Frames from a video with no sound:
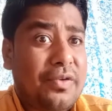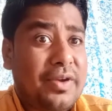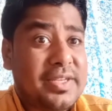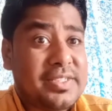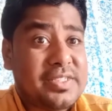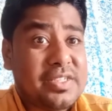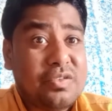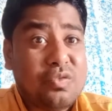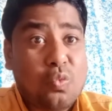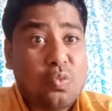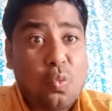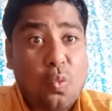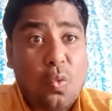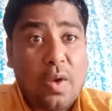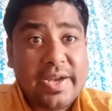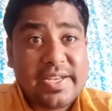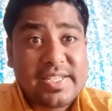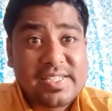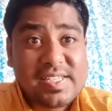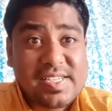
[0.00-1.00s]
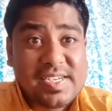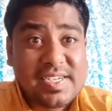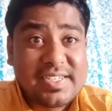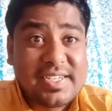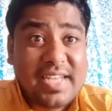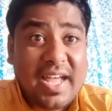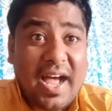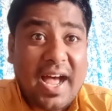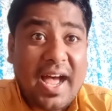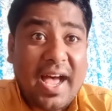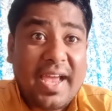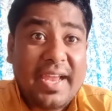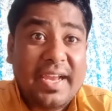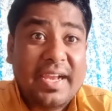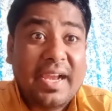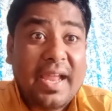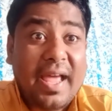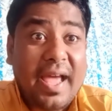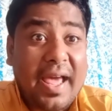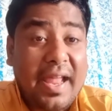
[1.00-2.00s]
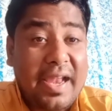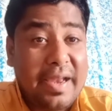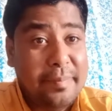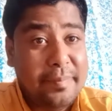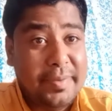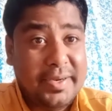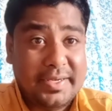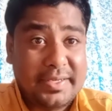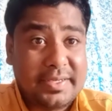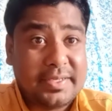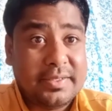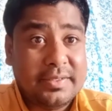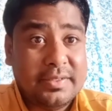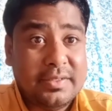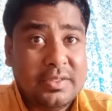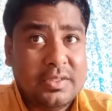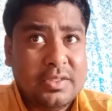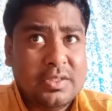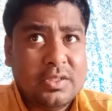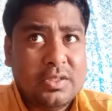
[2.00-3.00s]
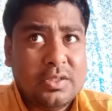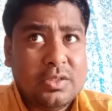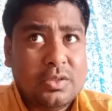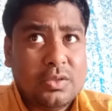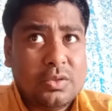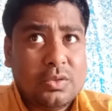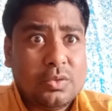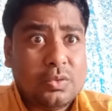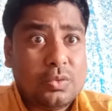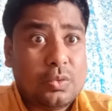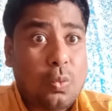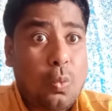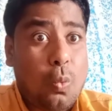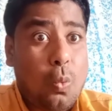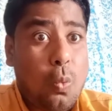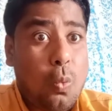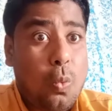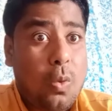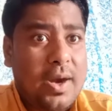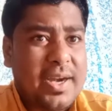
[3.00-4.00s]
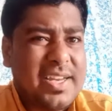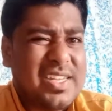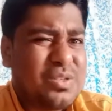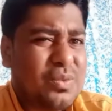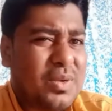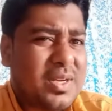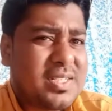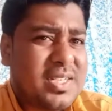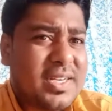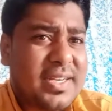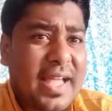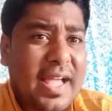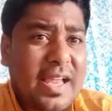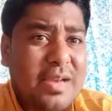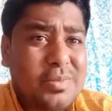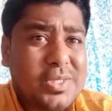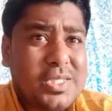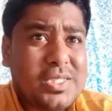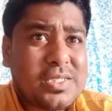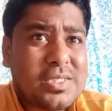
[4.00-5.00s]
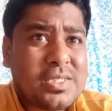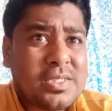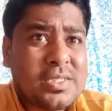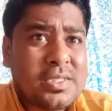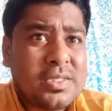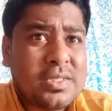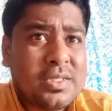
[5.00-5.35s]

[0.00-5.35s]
as a versatile element. So what is versatile means?